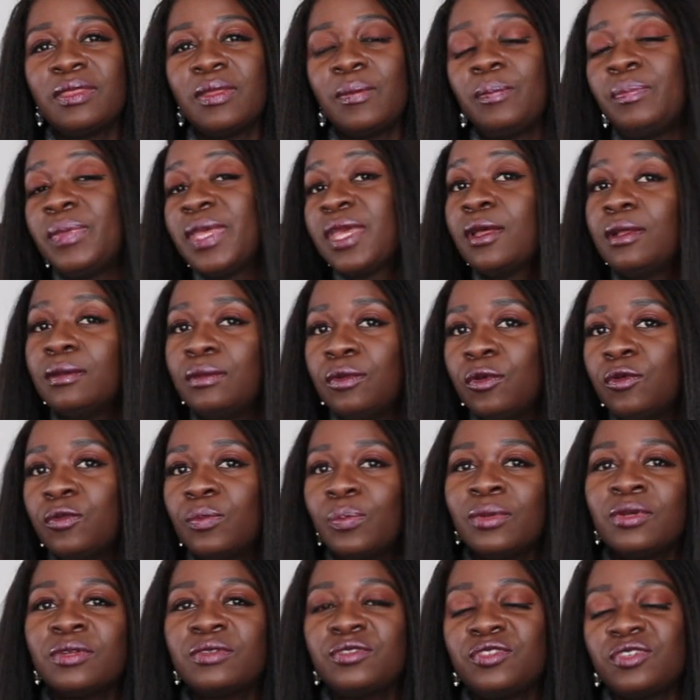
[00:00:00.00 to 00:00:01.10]
the bigger
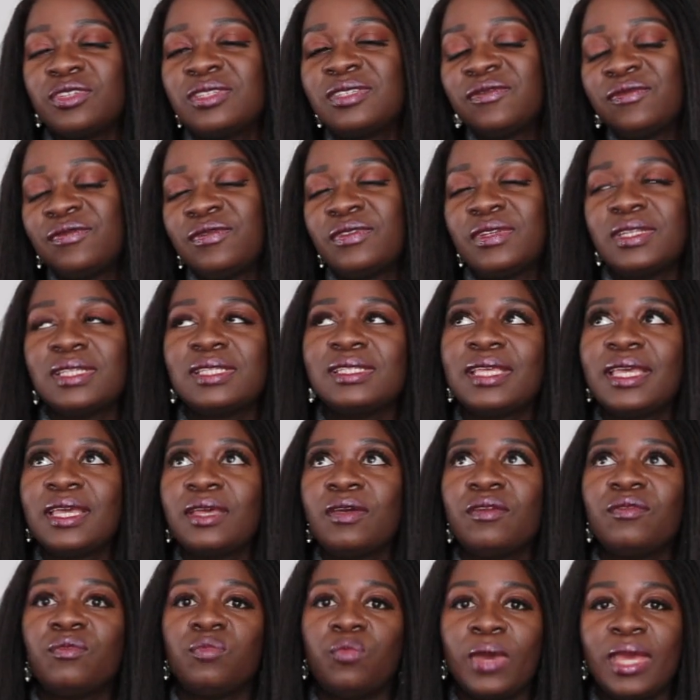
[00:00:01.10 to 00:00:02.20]
notebook just for the sake
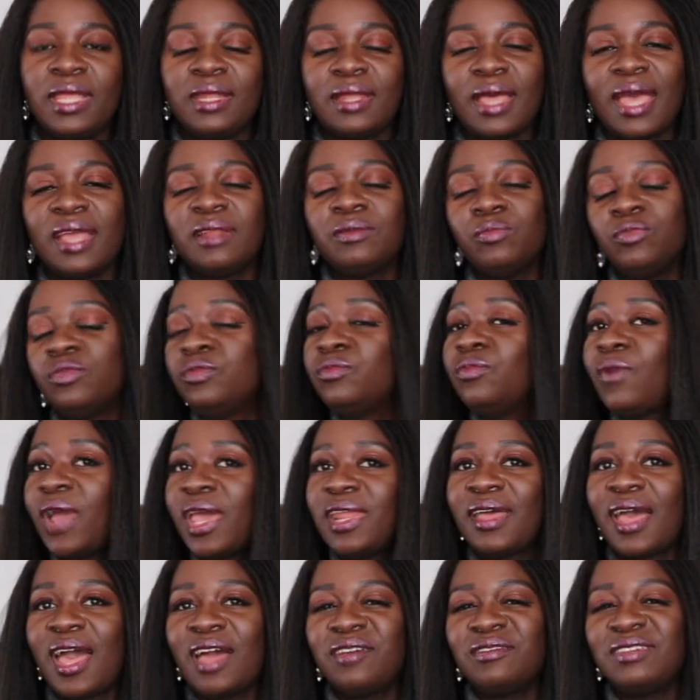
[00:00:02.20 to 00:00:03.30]
of weight. I would
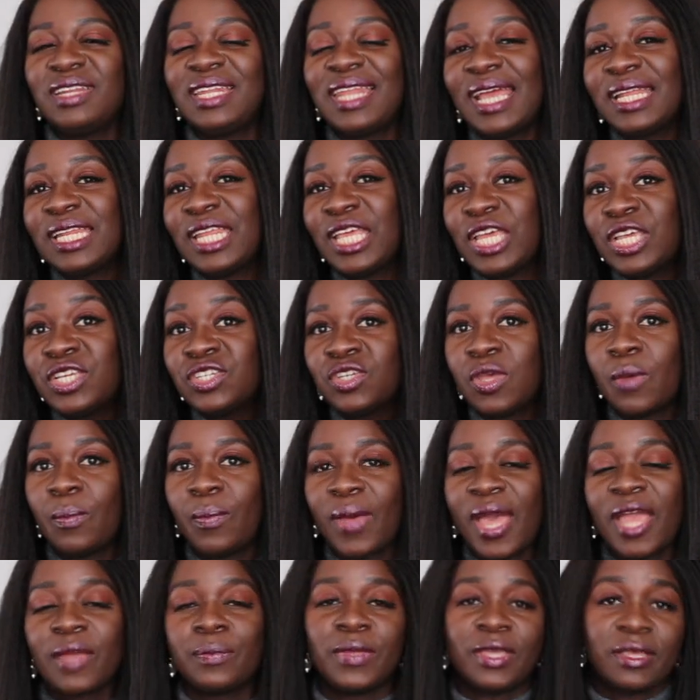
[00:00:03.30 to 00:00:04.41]
rather have a light-ish
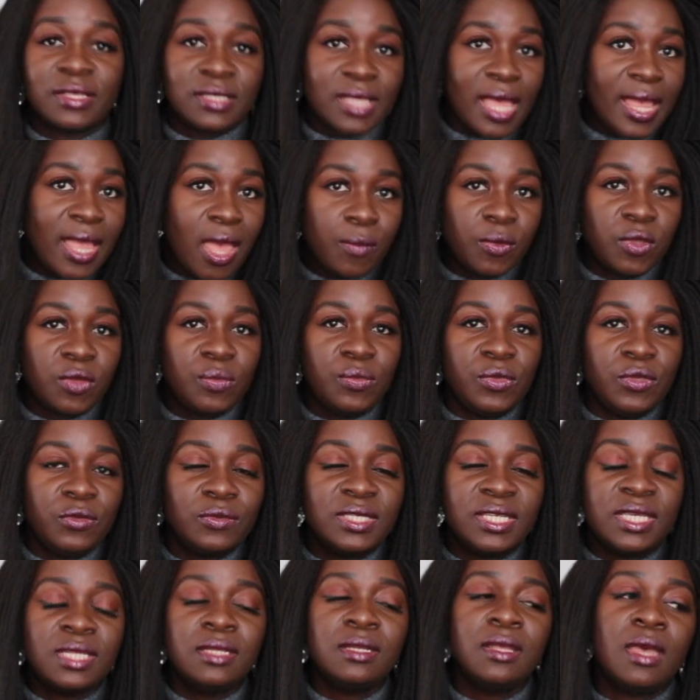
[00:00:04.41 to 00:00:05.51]
bag because I am
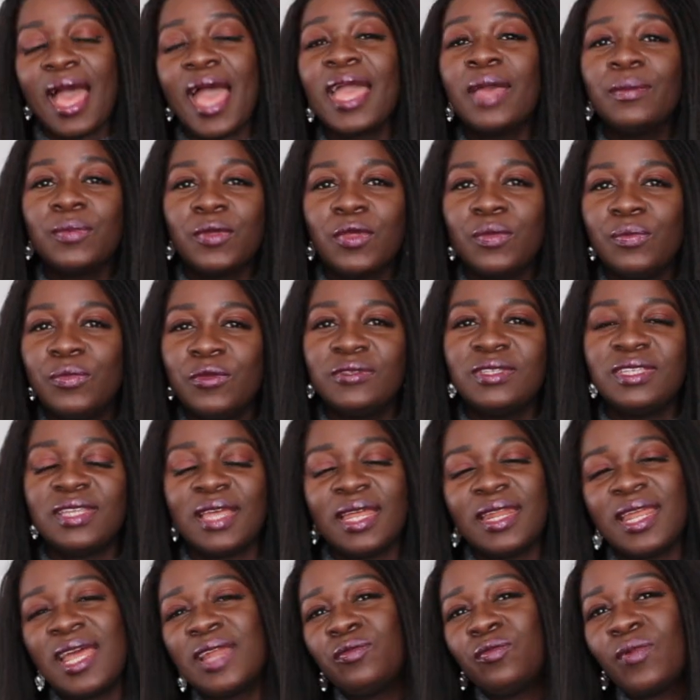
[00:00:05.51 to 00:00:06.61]
commuting, and
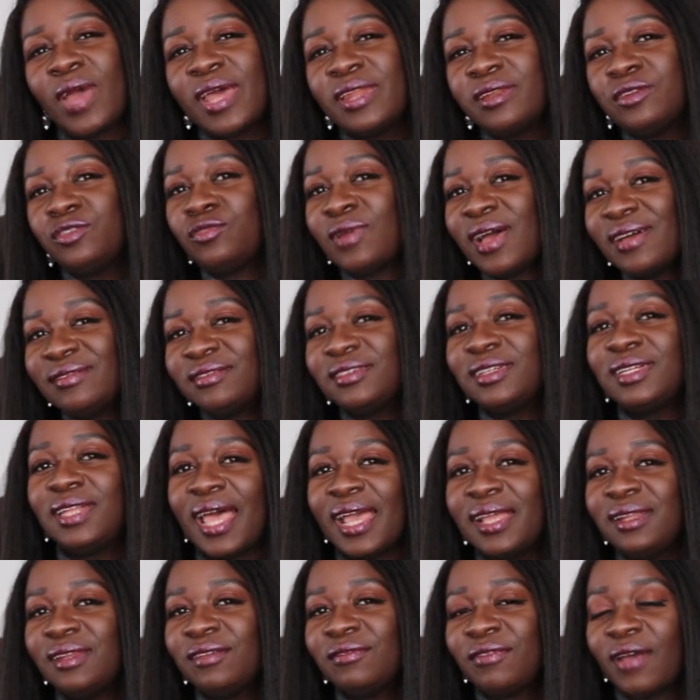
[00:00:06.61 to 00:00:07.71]
I'd rather travel
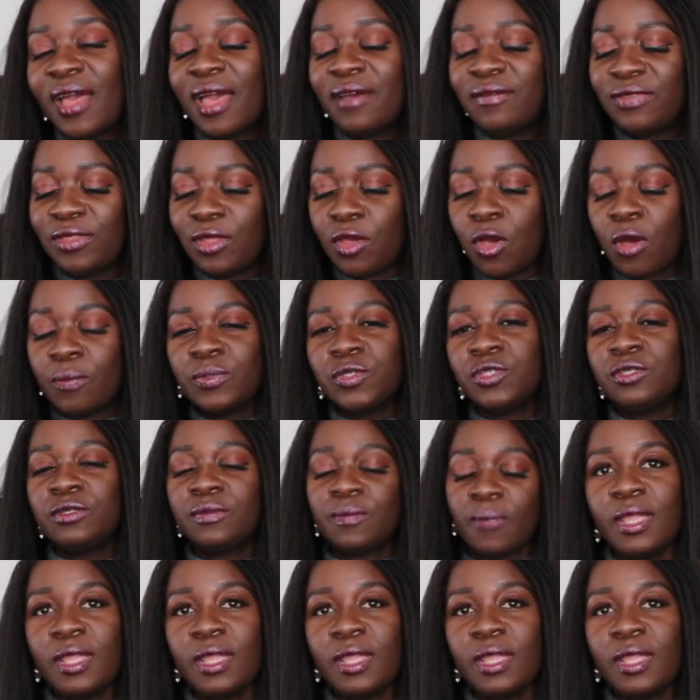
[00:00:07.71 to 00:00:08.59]
light if I have the option.